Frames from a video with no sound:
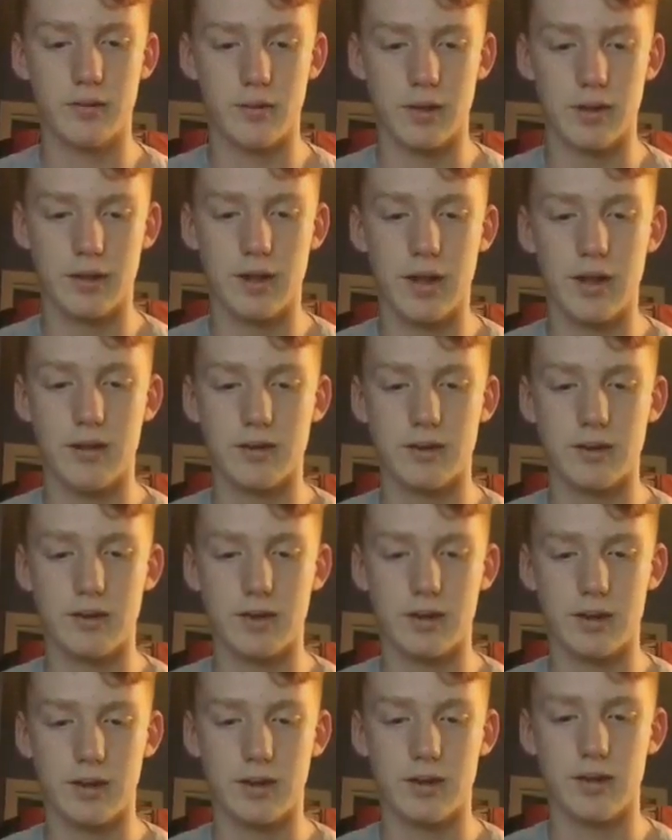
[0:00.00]

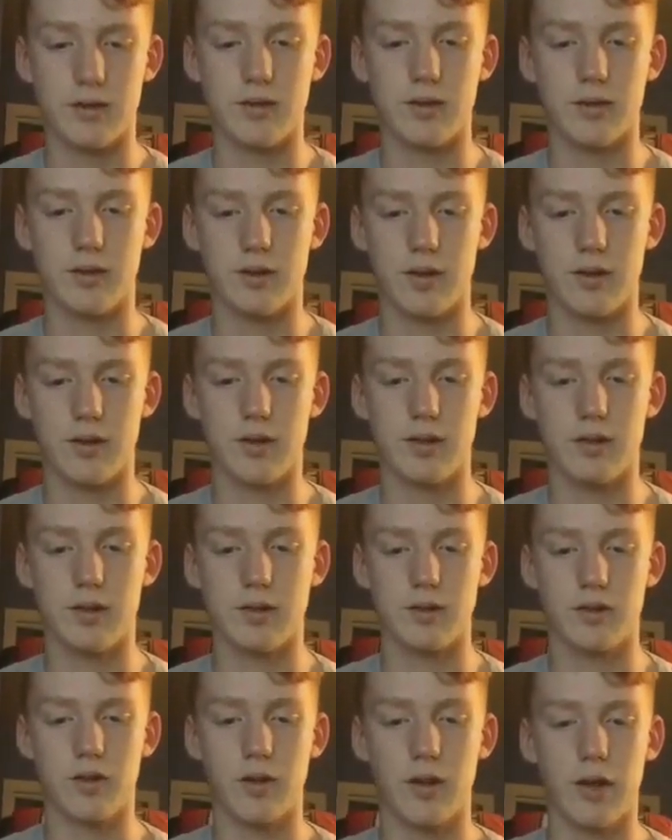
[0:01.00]

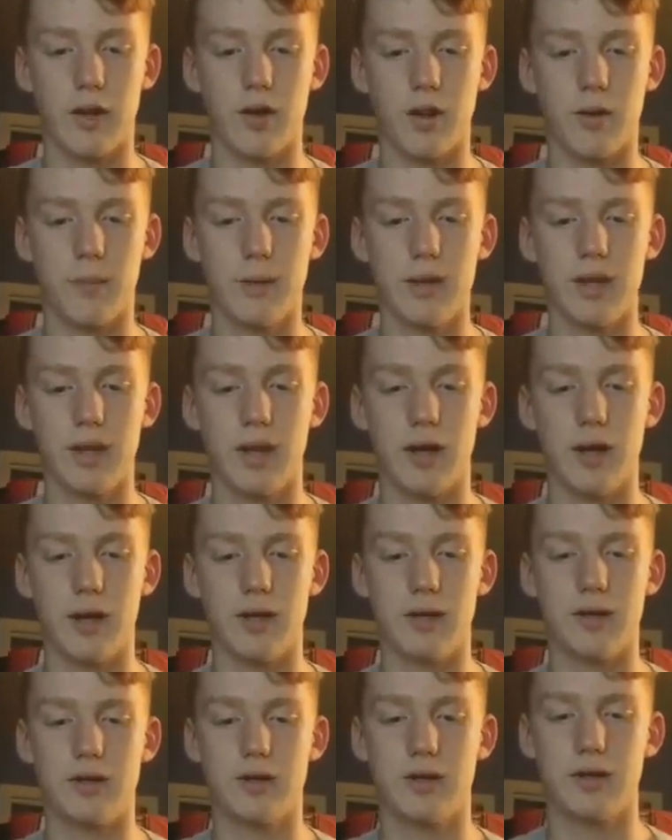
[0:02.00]
1,636 career
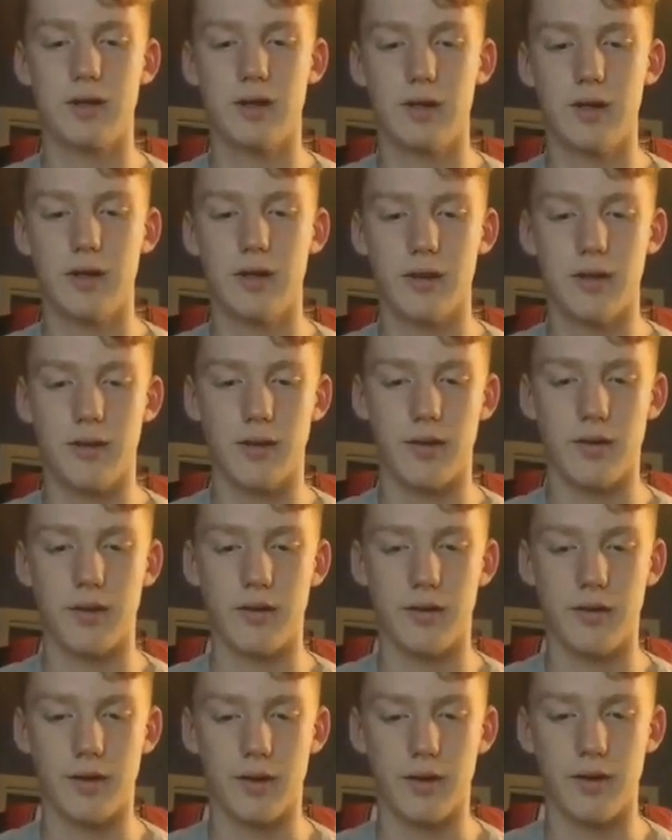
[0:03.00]
RBIs,
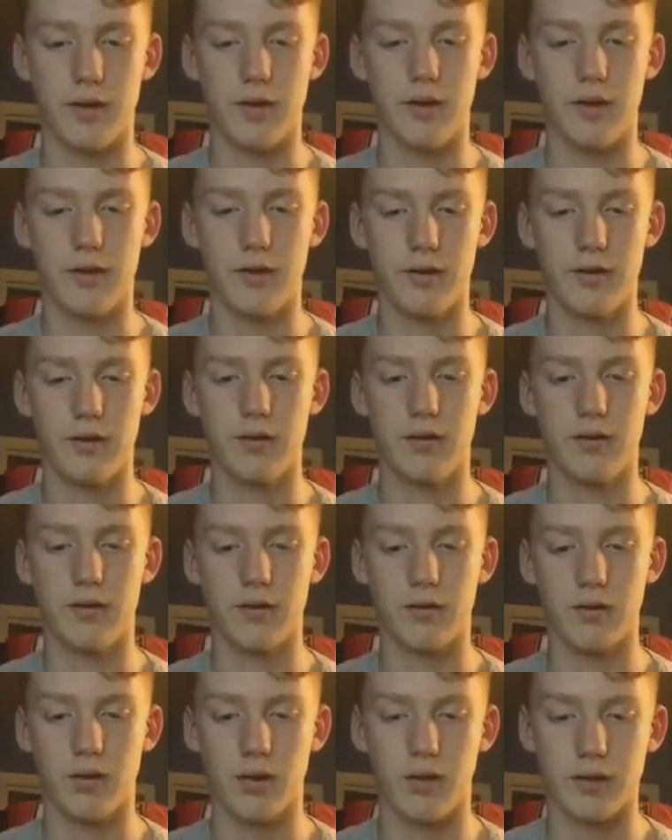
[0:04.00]
33rd
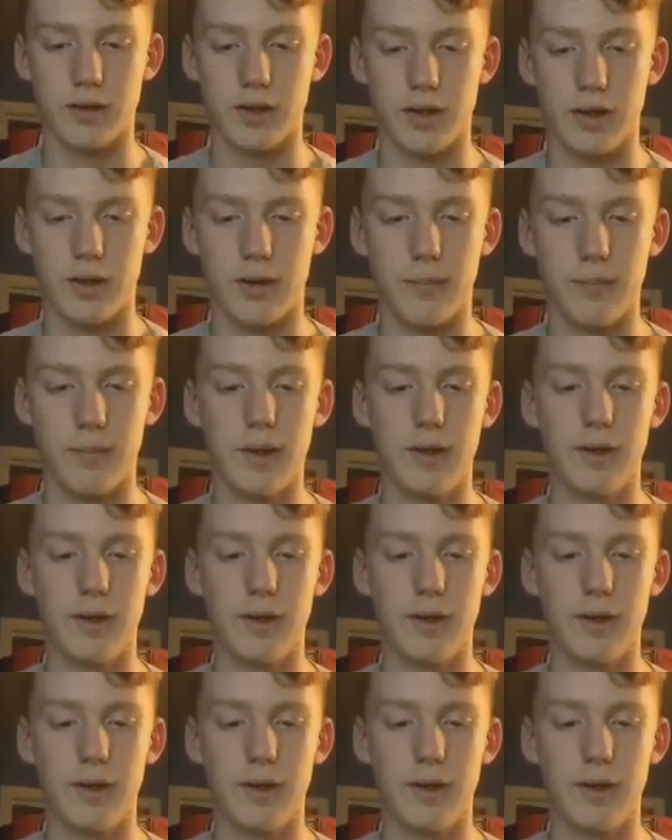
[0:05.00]
all-time,